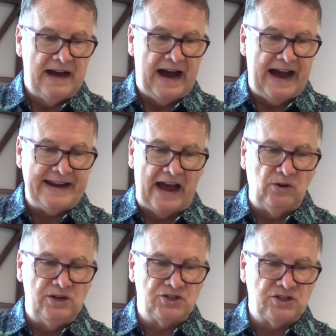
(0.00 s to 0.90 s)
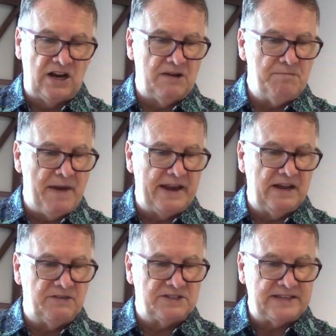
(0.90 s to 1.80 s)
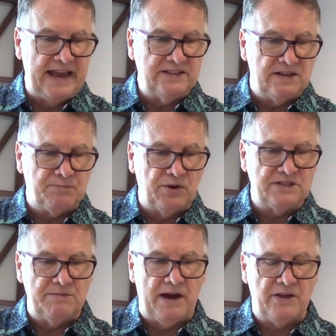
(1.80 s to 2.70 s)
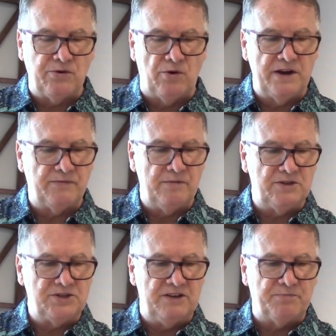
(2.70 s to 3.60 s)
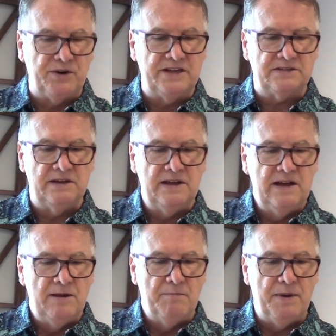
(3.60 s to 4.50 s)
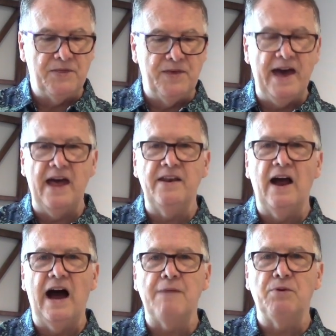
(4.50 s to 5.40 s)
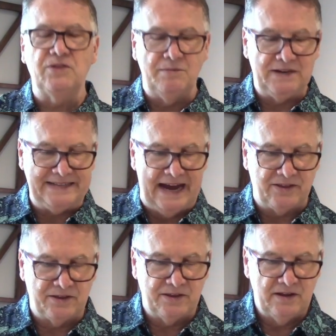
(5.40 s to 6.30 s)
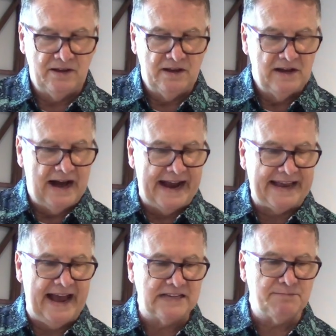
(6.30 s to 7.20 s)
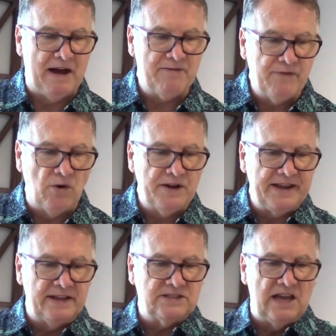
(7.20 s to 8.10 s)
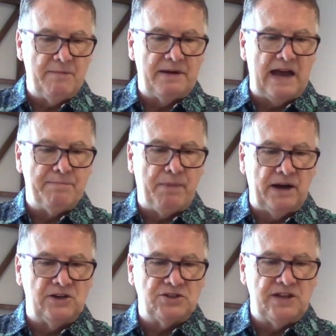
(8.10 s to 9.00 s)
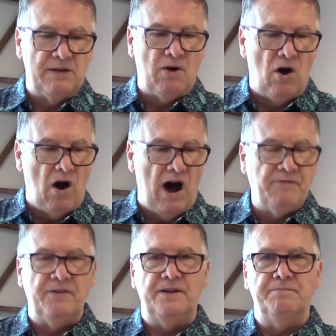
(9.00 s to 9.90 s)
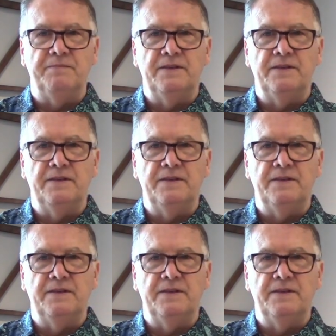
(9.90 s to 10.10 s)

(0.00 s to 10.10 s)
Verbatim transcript: I not only shut up many of the saints in prison by authority from the chief priest, but then I put them to death. I cast my vote against them, and I punished them often